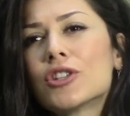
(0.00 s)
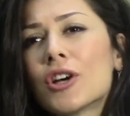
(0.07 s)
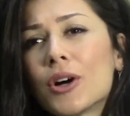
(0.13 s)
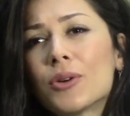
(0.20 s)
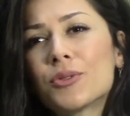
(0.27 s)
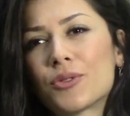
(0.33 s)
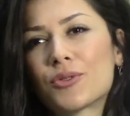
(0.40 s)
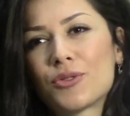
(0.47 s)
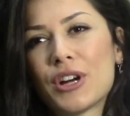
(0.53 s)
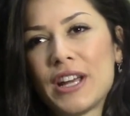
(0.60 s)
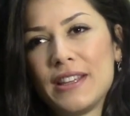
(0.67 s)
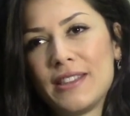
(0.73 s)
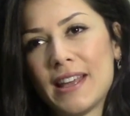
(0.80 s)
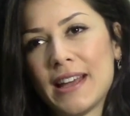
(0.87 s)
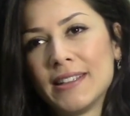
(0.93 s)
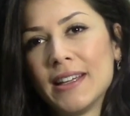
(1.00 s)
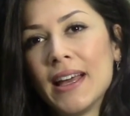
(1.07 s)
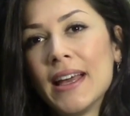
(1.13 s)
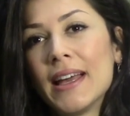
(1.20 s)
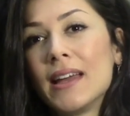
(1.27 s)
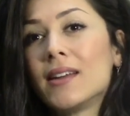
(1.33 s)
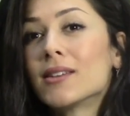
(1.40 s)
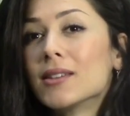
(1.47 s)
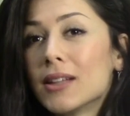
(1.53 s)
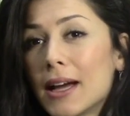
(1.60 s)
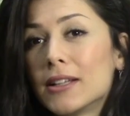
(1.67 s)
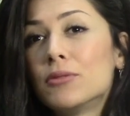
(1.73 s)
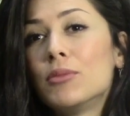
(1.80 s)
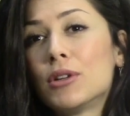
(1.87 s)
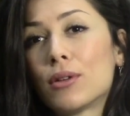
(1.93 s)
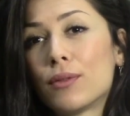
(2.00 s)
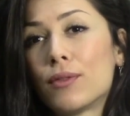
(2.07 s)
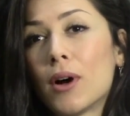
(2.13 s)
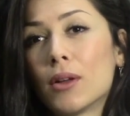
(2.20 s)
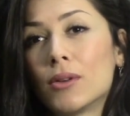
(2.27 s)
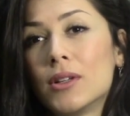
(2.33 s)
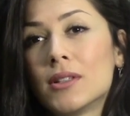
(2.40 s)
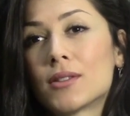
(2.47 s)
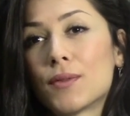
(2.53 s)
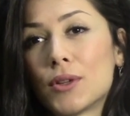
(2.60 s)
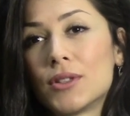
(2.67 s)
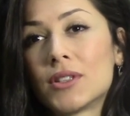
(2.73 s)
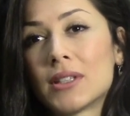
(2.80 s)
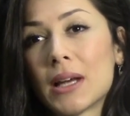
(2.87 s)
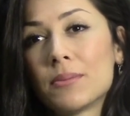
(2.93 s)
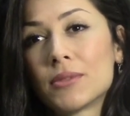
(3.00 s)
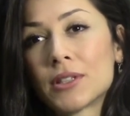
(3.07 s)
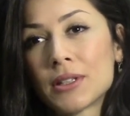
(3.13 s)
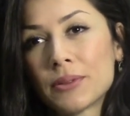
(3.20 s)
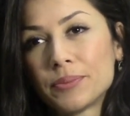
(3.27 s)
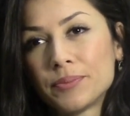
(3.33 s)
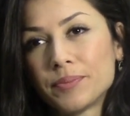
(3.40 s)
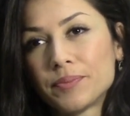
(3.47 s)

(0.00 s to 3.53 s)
so great that it led me to follow in his footsteps.